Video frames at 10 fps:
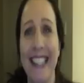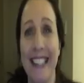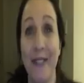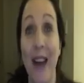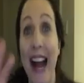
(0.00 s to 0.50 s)

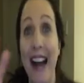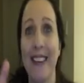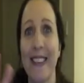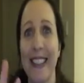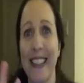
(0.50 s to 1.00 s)

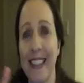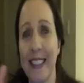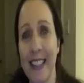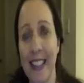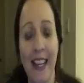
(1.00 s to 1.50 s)
Wow.
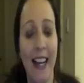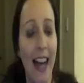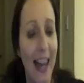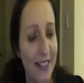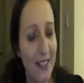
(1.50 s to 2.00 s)

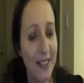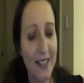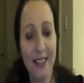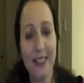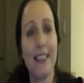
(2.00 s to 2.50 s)
And you can
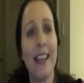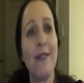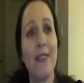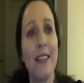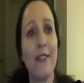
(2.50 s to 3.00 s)
do the
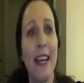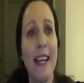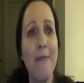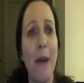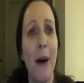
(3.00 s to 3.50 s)
same thing for
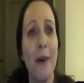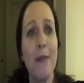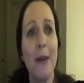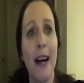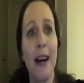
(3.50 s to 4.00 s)

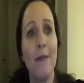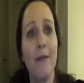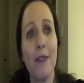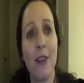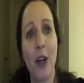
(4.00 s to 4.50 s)

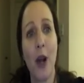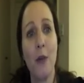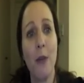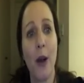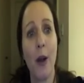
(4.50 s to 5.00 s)
EPUB, for
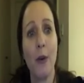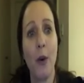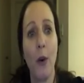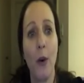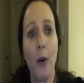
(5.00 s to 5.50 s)
Kobo,
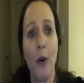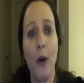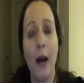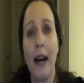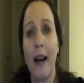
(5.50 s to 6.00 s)

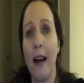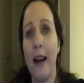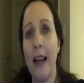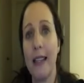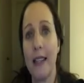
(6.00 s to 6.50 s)
or
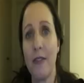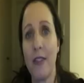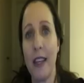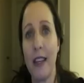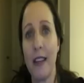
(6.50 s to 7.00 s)
any of
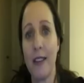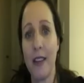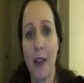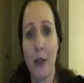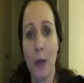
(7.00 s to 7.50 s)
the
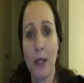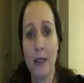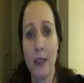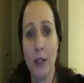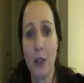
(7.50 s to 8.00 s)
other
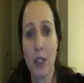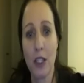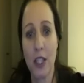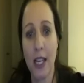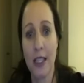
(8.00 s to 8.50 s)
ones. So you can
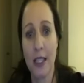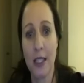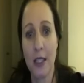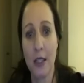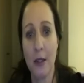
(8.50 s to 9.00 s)
just change
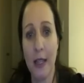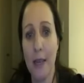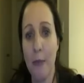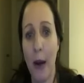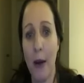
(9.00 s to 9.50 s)
it to
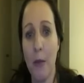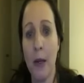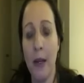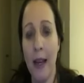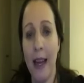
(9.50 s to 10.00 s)
EPUB
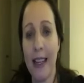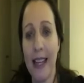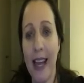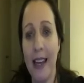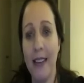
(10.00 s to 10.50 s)
and
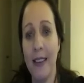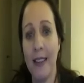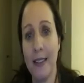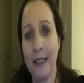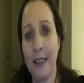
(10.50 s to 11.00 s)
again
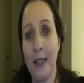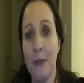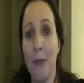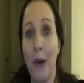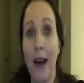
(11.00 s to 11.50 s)

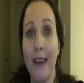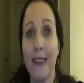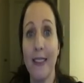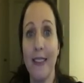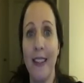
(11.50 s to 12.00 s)
compile.